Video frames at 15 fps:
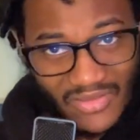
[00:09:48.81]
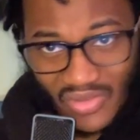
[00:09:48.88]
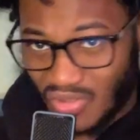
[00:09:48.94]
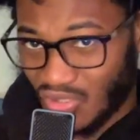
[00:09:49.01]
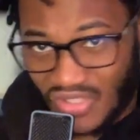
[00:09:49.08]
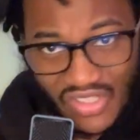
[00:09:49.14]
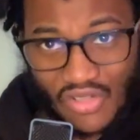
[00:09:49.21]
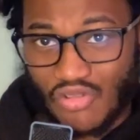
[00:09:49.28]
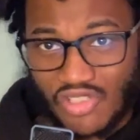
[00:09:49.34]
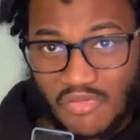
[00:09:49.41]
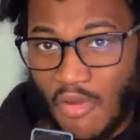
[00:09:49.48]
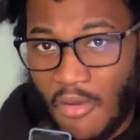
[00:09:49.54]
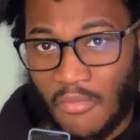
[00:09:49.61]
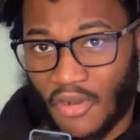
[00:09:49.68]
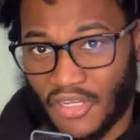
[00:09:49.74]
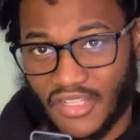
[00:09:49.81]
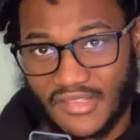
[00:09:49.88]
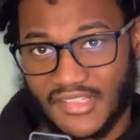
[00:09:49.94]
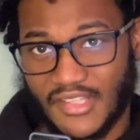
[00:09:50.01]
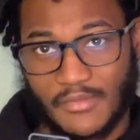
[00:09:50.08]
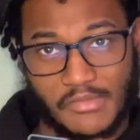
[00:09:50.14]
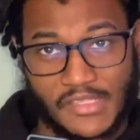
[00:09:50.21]
the two small market
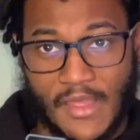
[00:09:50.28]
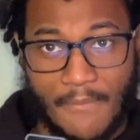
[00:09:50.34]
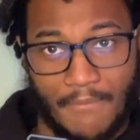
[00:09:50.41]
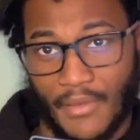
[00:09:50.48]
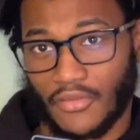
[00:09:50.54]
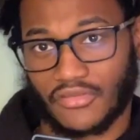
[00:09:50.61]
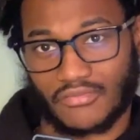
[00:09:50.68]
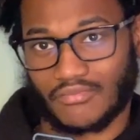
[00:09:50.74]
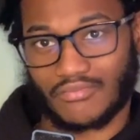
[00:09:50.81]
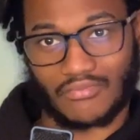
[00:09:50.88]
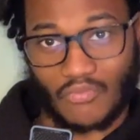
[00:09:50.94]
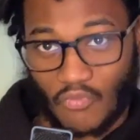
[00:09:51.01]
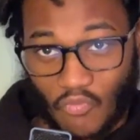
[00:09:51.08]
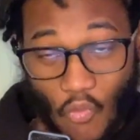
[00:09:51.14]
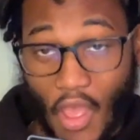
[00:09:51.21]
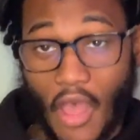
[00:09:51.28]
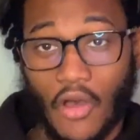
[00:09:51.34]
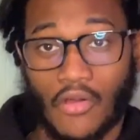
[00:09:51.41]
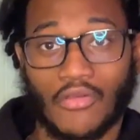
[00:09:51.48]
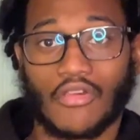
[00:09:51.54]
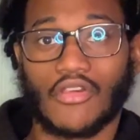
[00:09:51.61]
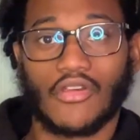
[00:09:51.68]
teams that built well,